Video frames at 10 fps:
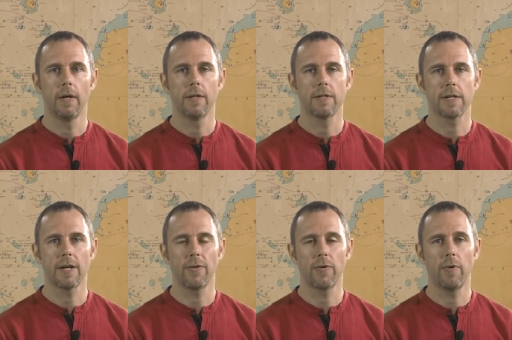set
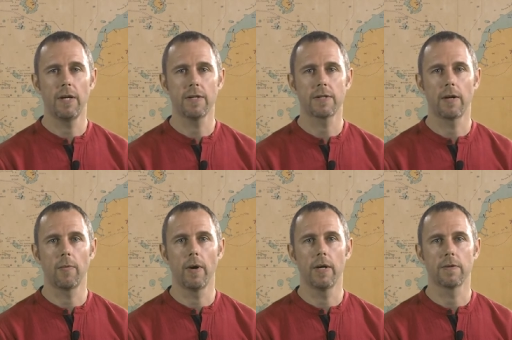out three distinct
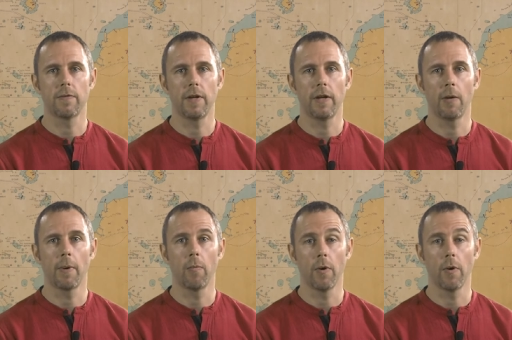ways of thinking about